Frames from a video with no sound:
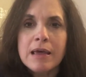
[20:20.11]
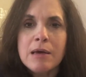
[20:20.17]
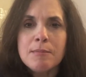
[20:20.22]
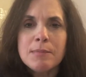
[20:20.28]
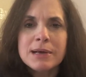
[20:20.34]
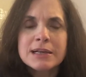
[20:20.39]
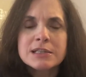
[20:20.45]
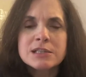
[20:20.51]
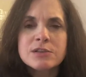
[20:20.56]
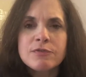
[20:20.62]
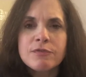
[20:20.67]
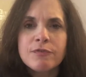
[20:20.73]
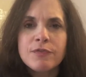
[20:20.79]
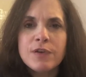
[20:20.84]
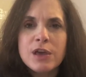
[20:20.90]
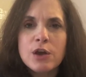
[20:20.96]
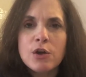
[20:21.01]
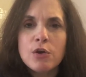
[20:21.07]
Because
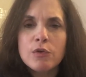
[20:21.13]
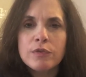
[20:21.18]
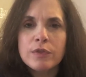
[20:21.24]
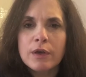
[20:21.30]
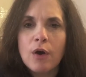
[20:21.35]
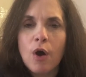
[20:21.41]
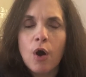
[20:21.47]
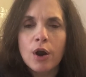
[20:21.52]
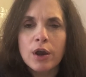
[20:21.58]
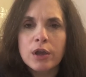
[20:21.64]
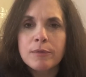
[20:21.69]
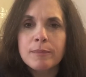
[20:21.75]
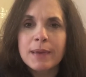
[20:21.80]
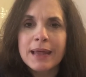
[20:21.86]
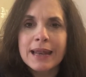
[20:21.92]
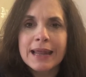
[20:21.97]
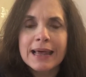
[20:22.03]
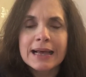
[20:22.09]
the
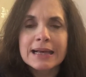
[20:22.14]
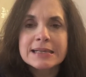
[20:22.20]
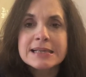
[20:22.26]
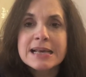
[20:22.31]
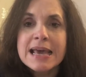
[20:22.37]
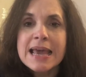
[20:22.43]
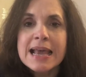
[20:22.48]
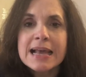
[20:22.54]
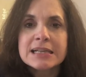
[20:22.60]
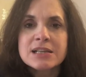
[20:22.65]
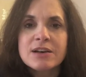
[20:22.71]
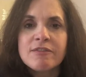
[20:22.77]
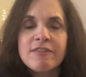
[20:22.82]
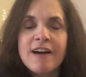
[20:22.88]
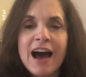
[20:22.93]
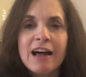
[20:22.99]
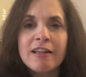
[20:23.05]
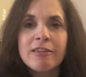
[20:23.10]
argument is, it's a
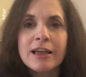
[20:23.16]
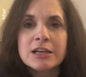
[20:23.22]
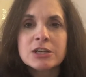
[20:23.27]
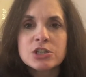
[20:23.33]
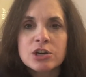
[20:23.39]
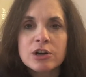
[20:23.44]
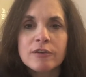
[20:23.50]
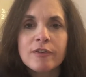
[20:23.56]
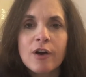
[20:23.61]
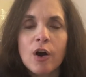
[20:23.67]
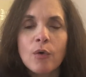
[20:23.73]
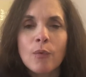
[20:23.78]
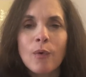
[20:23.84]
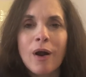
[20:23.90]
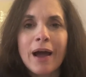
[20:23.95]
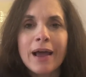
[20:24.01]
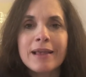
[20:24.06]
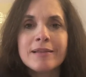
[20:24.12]
violation of our
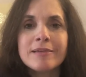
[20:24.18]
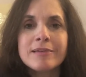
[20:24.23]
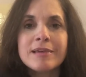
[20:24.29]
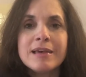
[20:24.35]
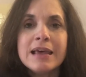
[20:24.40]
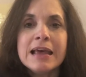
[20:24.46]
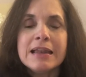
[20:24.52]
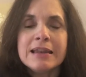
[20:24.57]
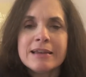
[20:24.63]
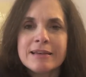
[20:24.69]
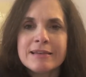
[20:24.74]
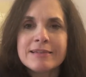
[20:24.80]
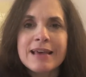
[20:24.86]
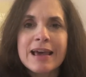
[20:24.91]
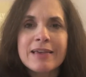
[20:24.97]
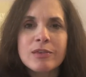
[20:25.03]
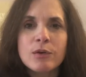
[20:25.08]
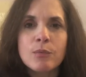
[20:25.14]
rights to
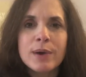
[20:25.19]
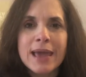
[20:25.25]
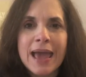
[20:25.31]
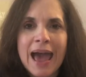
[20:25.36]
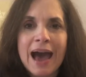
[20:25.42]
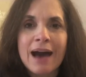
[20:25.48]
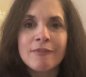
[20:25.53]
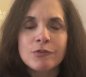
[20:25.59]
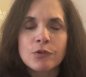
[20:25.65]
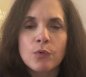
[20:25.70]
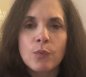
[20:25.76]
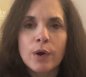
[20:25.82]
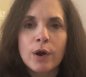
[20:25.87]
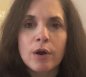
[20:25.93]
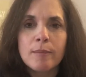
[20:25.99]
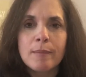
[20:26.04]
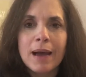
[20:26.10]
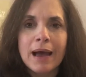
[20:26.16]
say that we have to
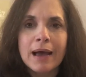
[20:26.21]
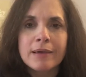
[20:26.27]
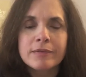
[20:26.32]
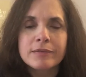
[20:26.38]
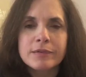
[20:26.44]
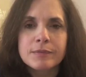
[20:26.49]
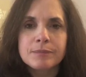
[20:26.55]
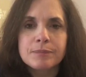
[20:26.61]
wear a mask.